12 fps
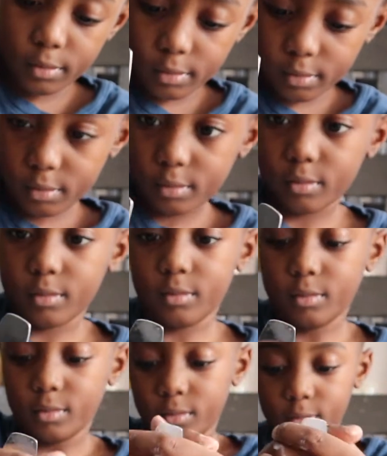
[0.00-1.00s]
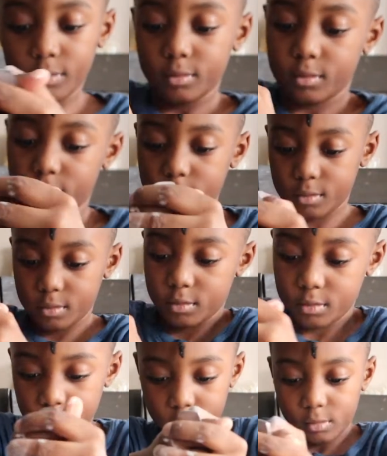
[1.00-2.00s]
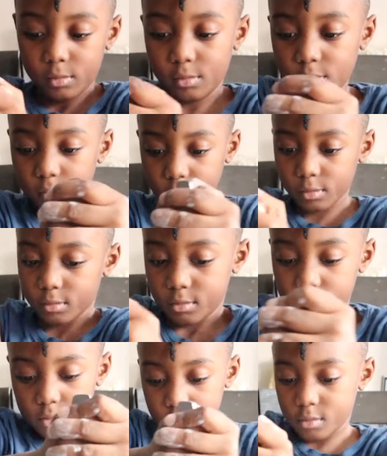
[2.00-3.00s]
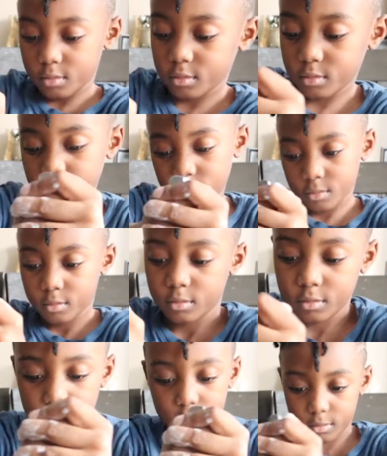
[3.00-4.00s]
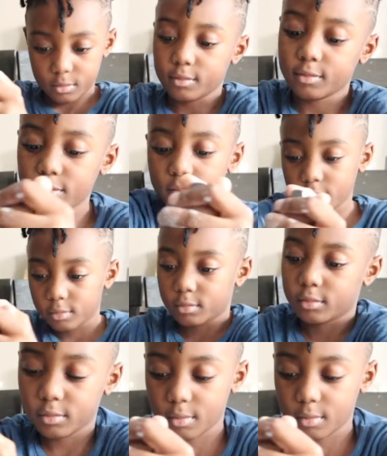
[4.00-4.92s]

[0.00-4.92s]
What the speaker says: [no speech]